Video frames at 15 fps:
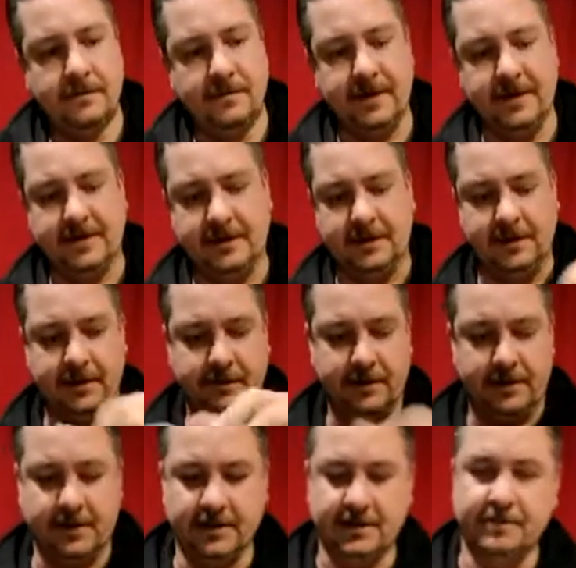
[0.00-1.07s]
Basically
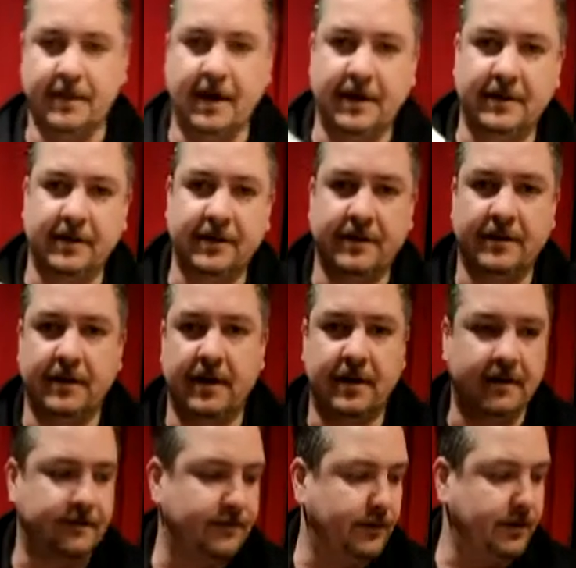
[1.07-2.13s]
with this model there
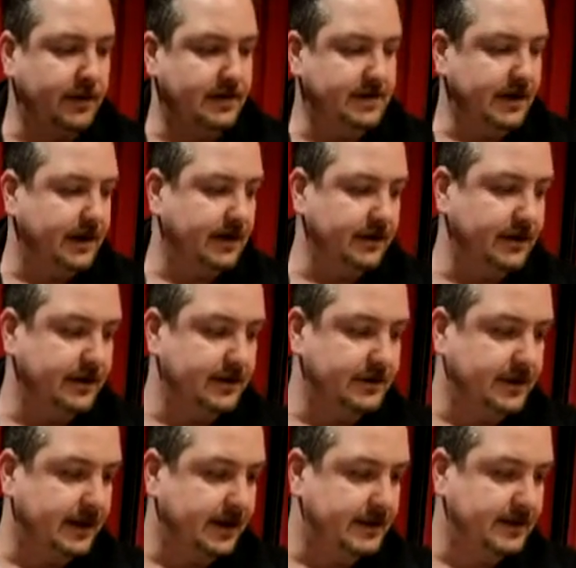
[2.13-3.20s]
are 4
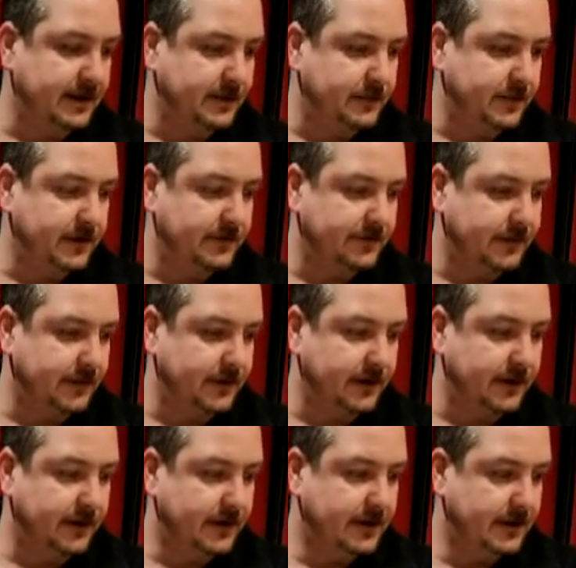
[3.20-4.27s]
sellers. I've seen one
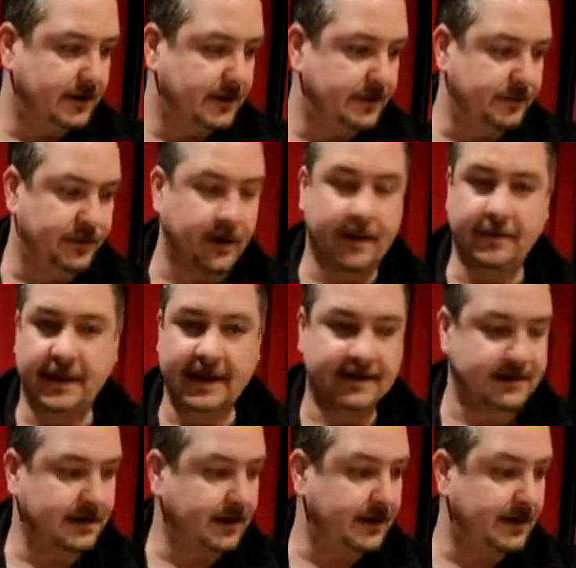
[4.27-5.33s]
for
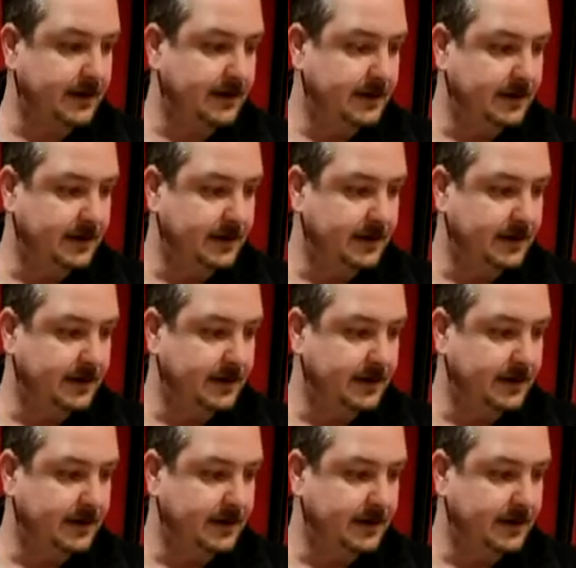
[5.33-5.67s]
Primisa,